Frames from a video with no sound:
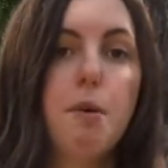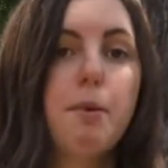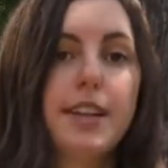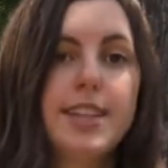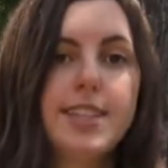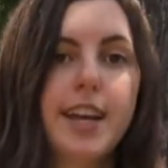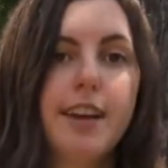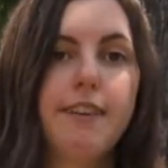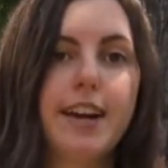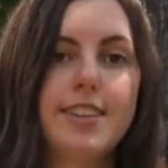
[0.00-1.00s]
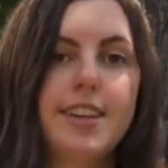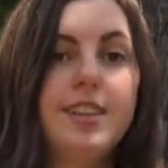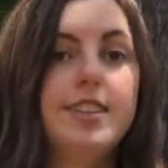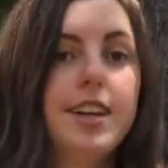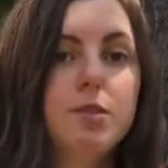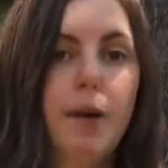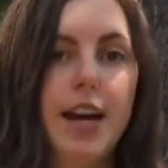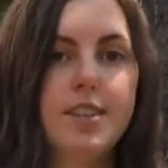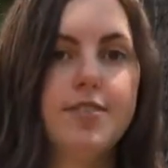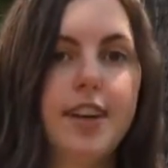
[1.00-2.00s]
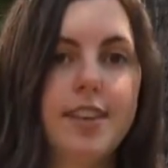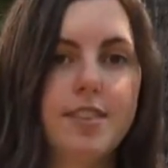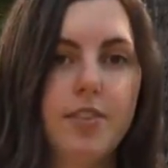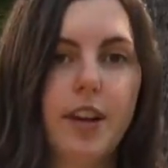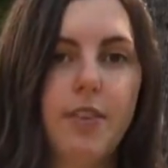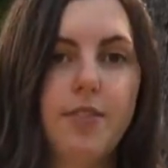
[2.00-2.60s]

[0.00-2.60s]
But let's say a vaccine does pass phase 3.